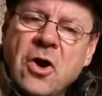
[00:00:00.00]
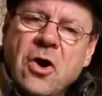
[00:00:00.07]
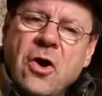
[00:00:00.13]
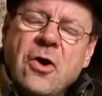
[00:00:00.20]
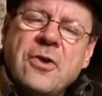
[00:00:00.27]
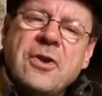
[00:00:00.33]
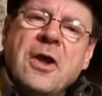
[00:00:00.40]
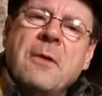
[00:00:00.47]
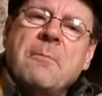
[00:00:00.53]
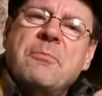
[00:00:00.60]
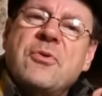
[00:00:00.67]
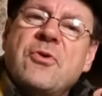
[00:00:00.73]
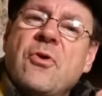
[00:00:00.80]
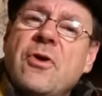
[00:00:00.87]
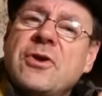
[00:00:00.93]
or
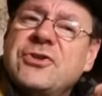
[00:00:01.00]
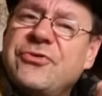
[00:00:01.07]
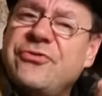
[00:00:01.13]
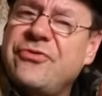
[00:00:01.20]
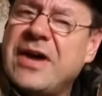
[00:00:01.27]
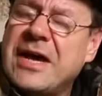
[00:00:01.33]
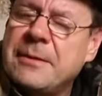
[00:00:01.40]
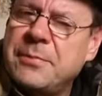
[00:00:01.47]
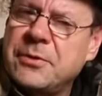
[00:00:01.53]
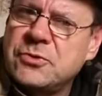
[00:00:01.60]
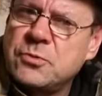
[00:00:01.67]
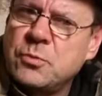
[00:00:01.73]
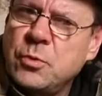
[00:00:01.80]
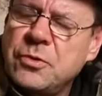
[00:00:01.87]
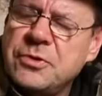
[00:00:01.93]
broad
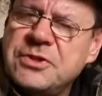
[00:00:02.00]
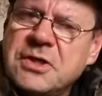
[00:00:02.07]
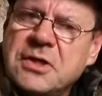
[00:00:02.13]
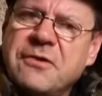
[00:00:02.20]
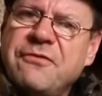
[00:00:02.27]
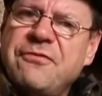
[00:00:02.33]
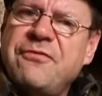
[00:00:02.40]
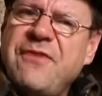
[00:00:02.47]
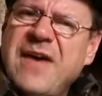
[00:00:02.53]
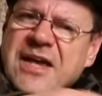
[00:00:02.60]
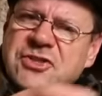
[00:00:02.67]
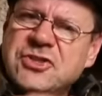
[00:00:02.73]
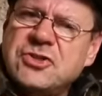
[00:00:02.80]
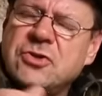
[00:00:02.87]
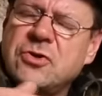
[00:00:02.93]
fibred wood,
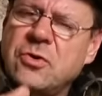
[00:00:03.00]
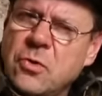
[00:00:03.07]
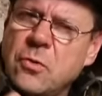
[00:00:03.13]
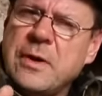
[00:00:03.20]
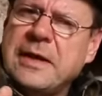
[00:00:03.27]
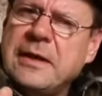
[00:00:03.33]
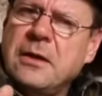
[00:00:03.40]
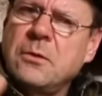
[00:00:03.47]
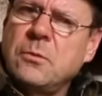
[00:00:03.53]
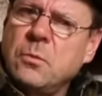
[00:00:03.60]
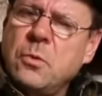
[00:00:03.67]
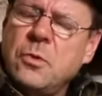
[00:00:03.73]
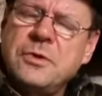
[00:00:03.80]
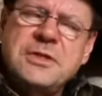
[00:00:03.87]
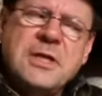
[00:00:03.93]
fast growing
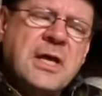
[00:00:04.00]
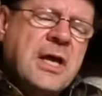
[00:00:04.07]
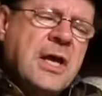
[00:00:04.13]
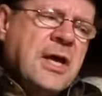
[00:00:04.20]
wood.